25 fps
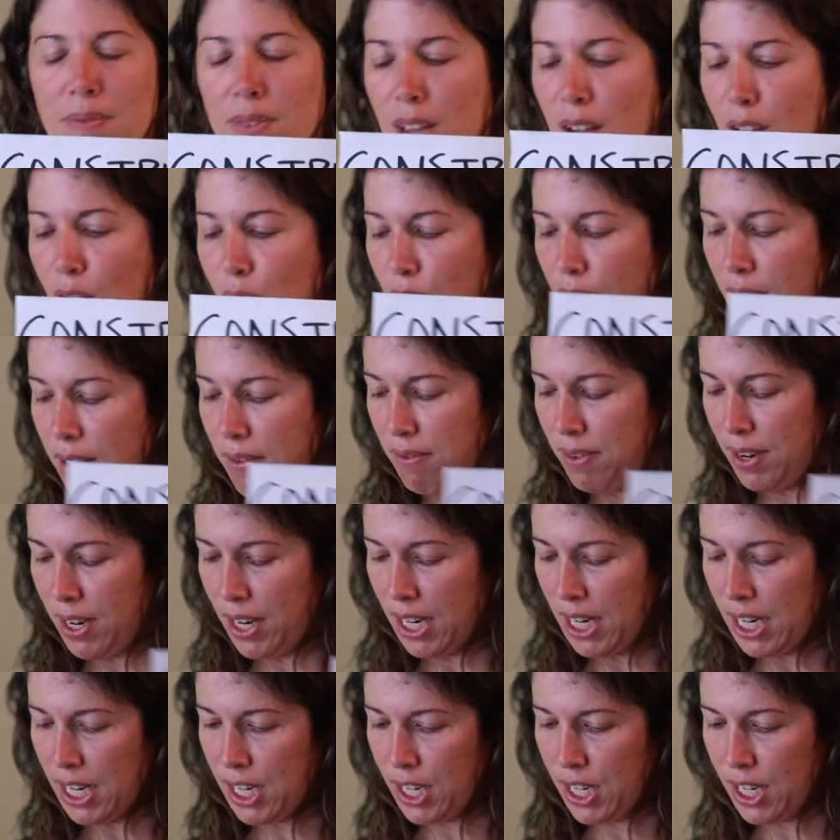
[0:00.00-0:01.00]
All right,
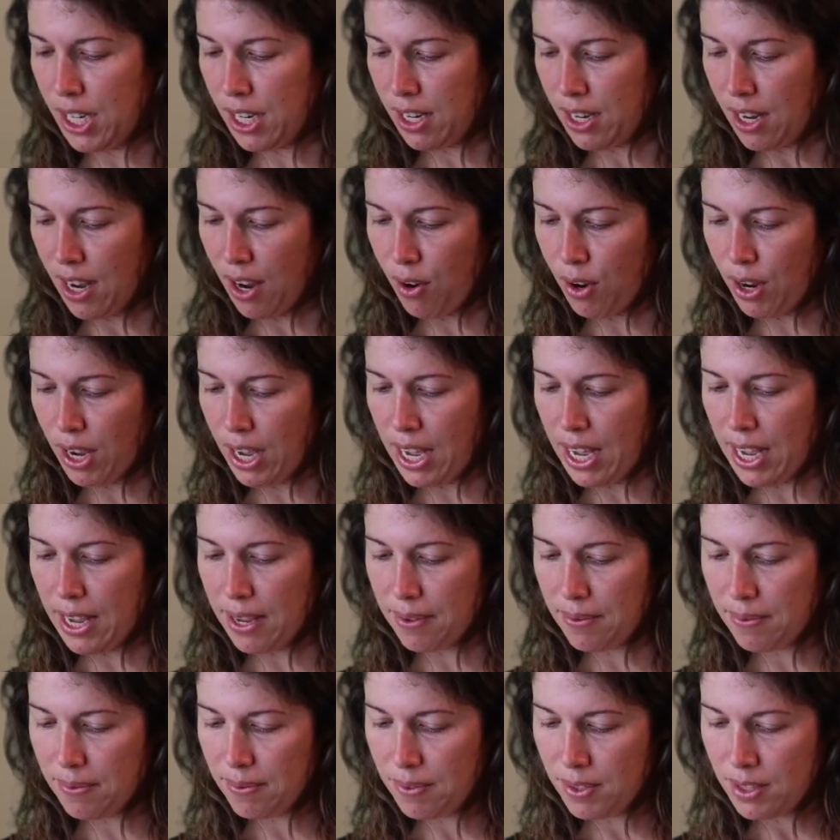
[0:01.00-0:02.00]
very good.
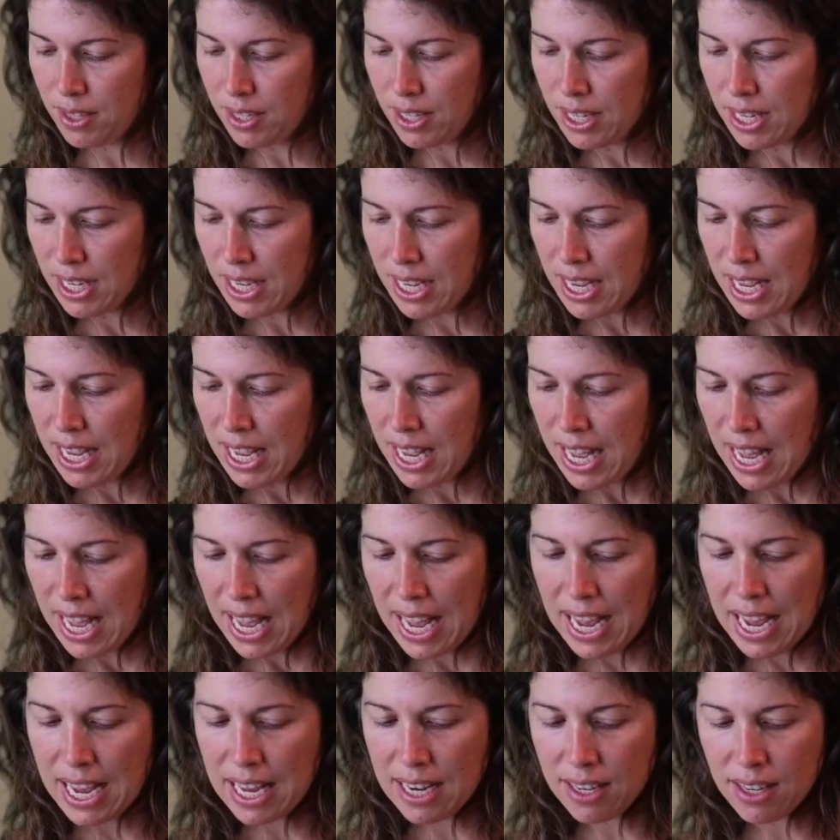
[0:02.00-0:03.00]
Okay.
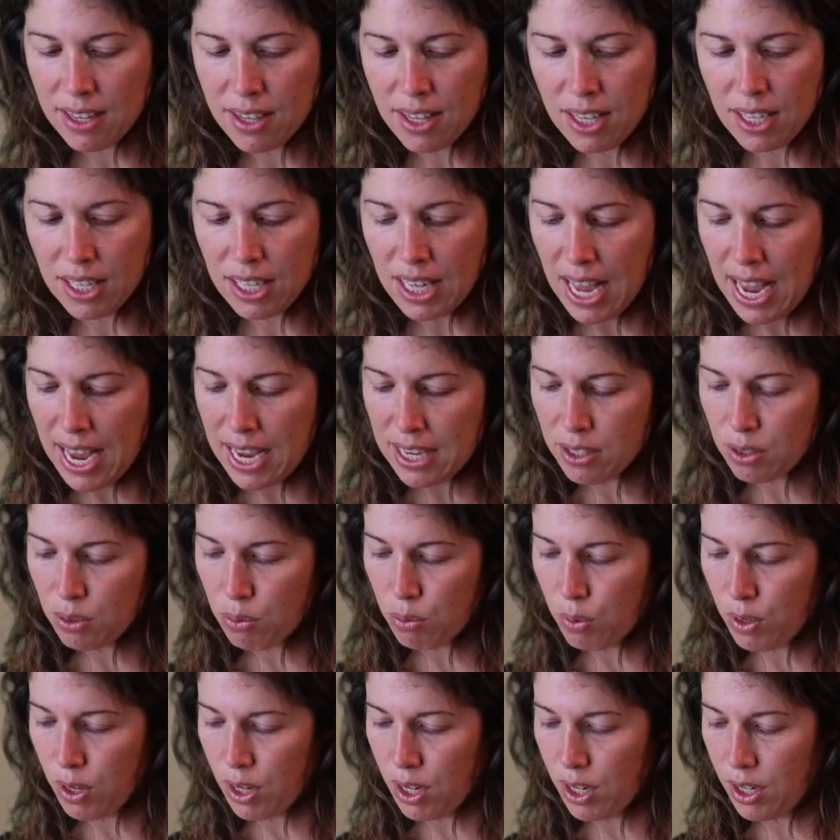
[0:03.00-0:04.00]
And the last
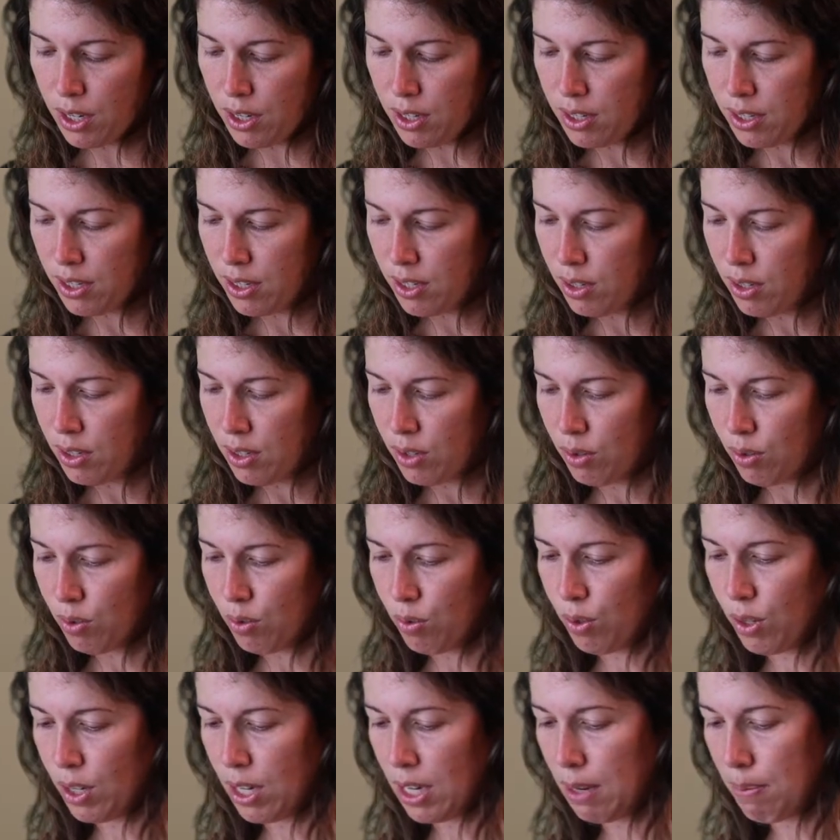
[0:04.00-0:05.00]
word
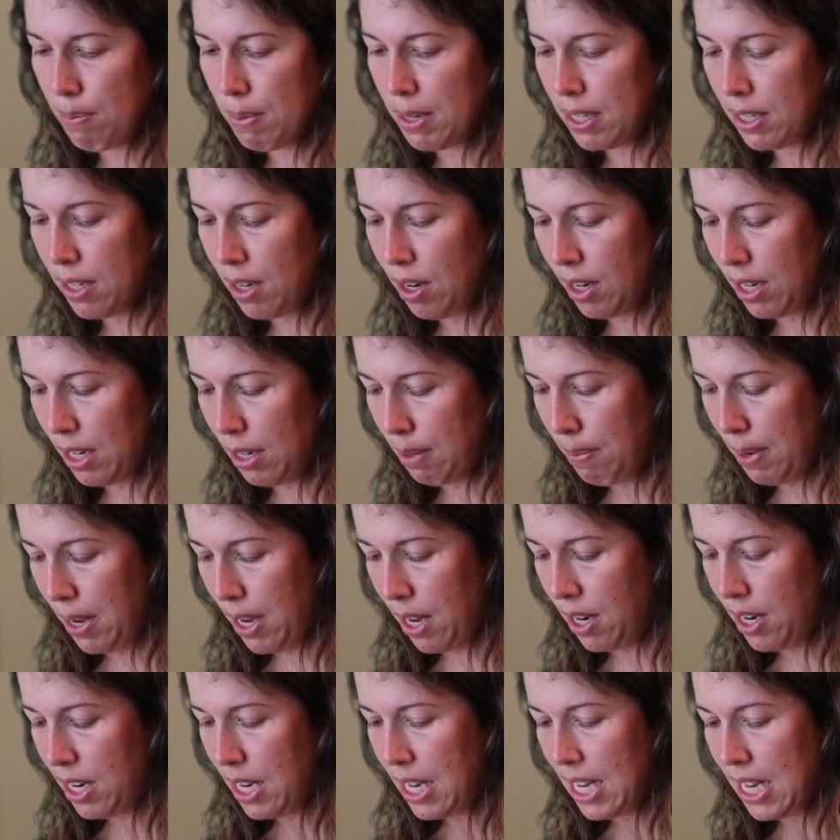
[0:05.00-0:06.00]
we're going to be talking
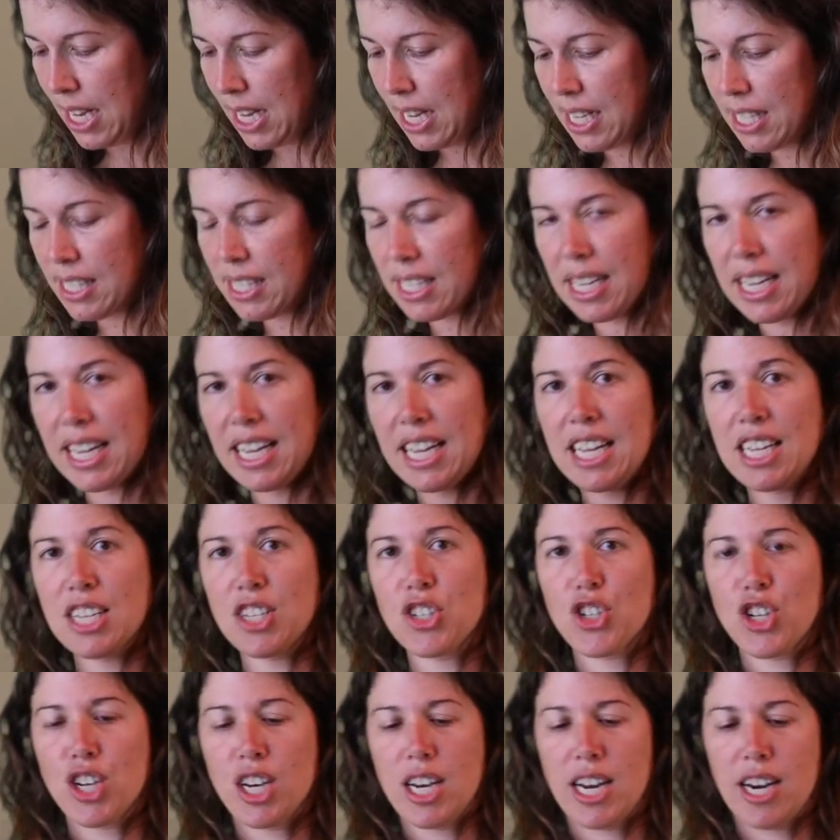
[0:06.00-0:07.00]
about is
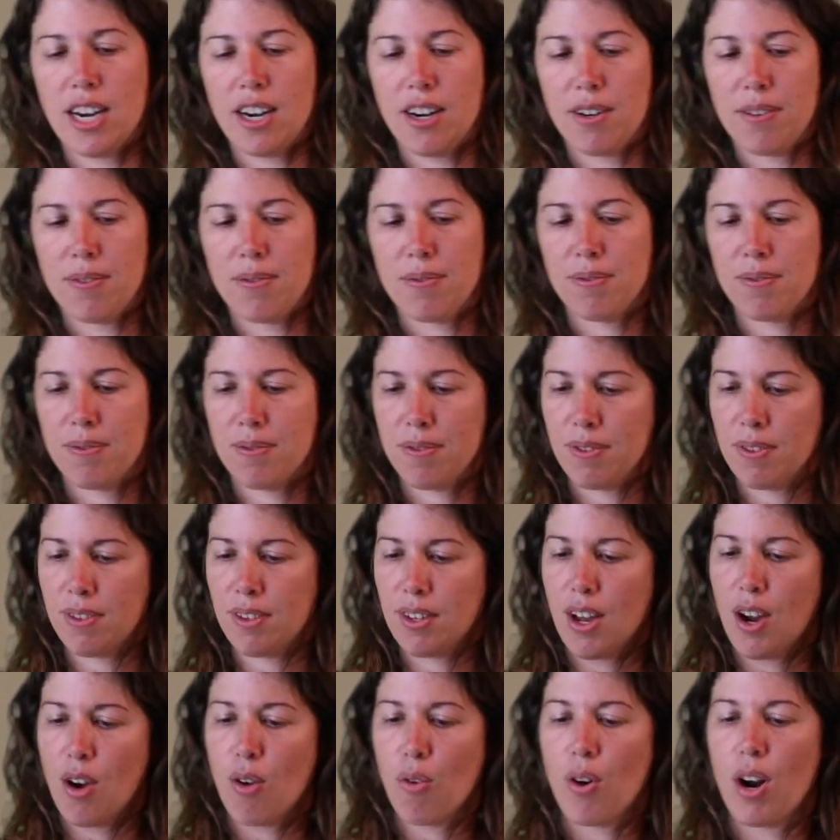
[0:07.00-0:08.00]
engineer.
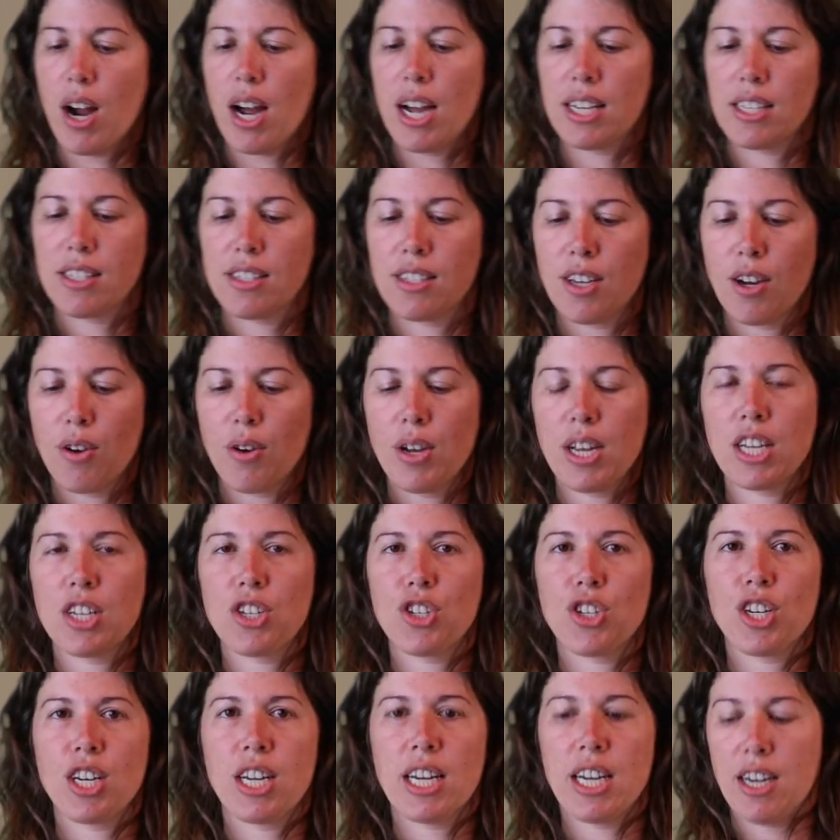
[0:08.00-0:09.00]
All right, so
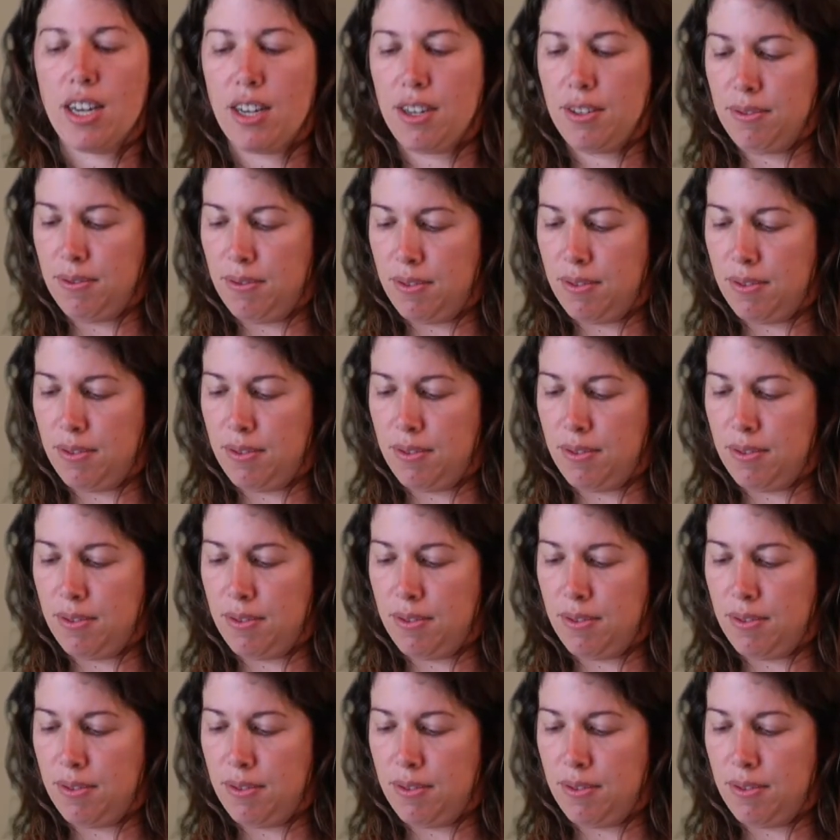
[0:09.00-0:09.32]
engineer.